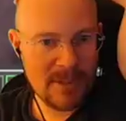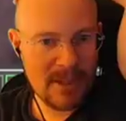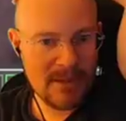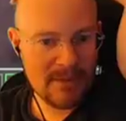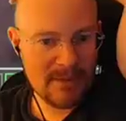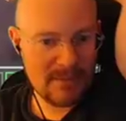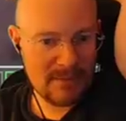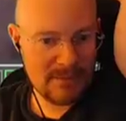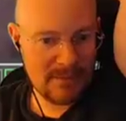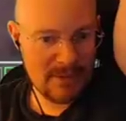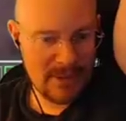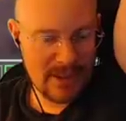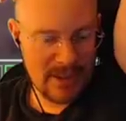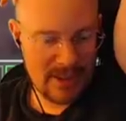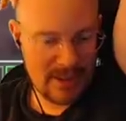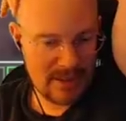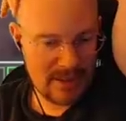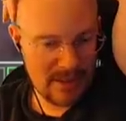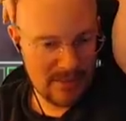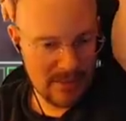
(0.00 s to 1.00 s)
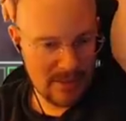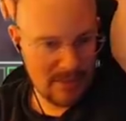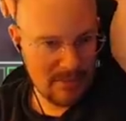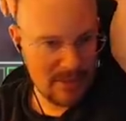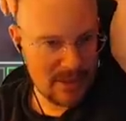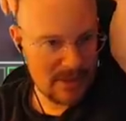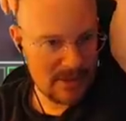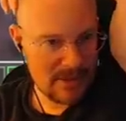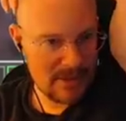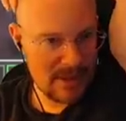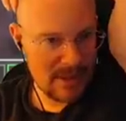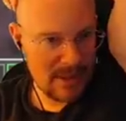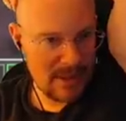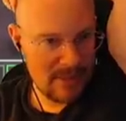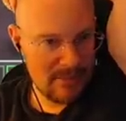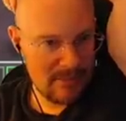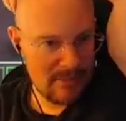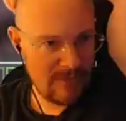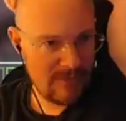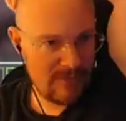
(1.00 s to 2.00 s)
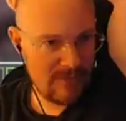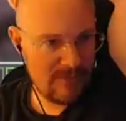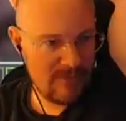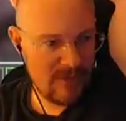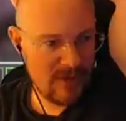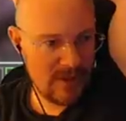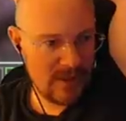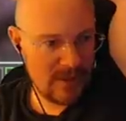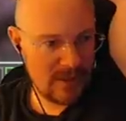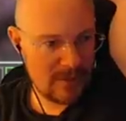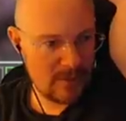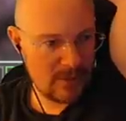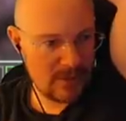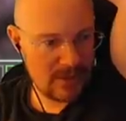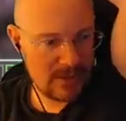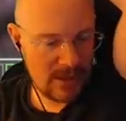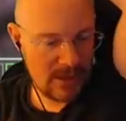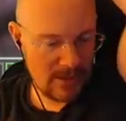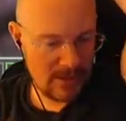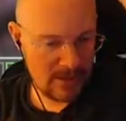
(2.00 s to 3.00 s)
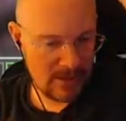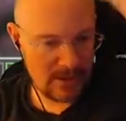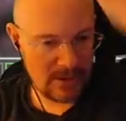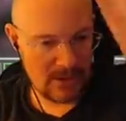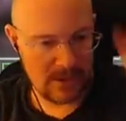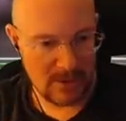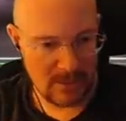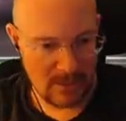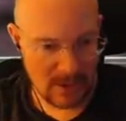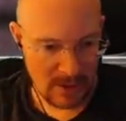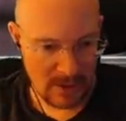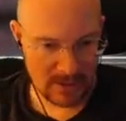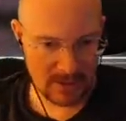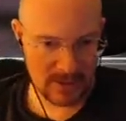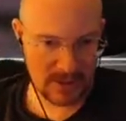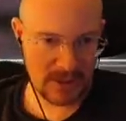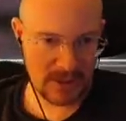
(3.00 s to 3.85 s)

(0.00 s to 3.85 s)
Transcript: not reliant on my missiles that I feel like we're getting a little low on.